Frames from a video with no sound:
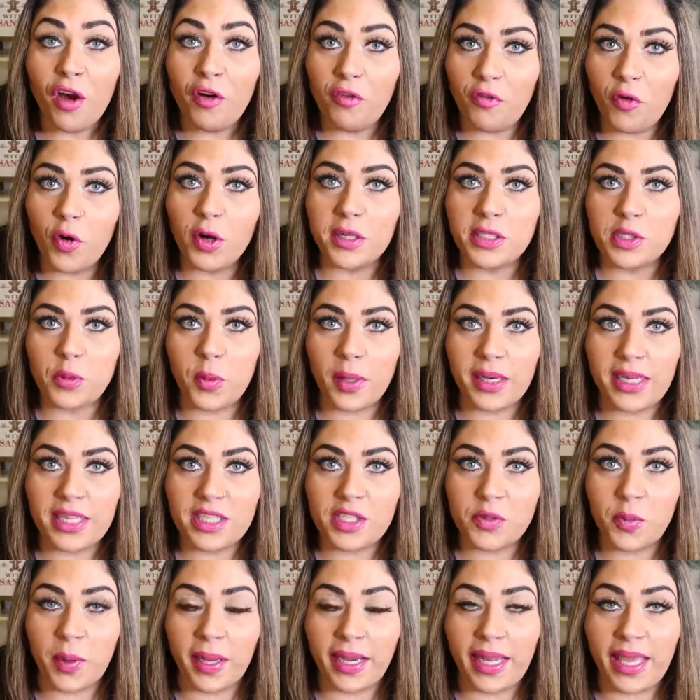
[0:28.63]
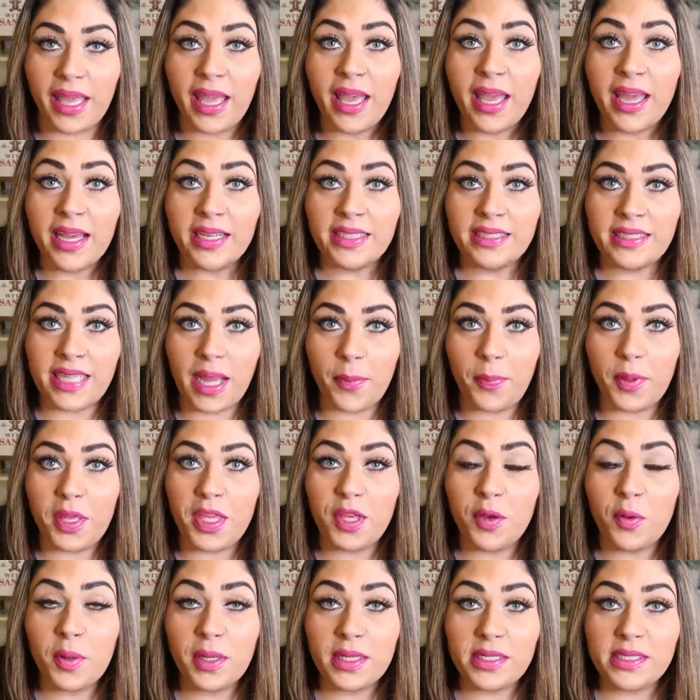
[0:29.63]
for 2020
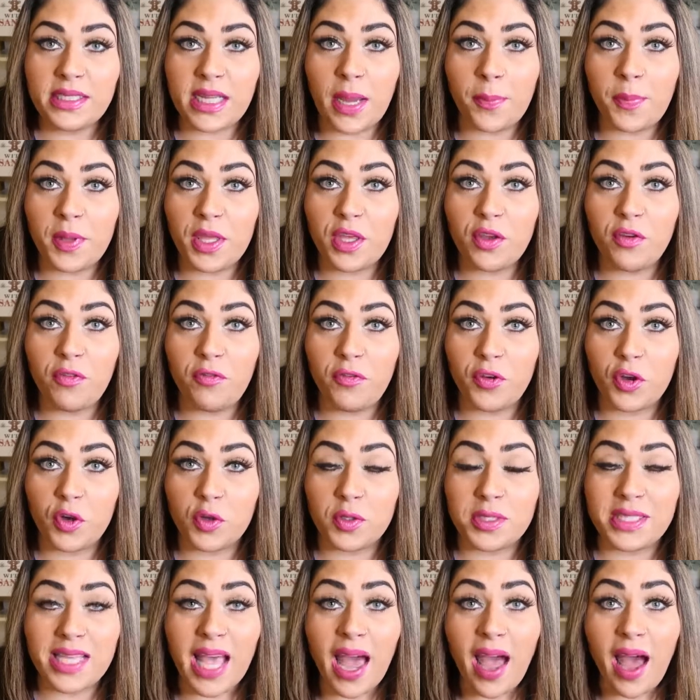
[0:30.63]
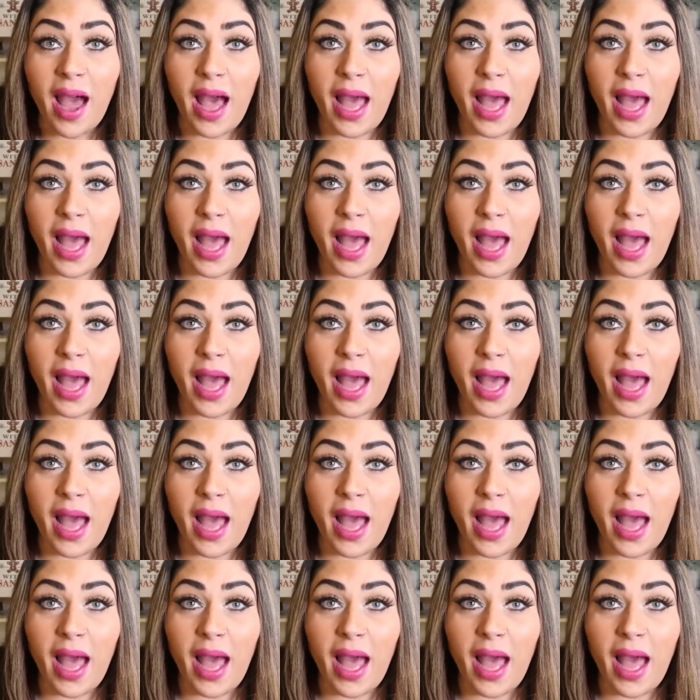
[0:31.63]
WW foods.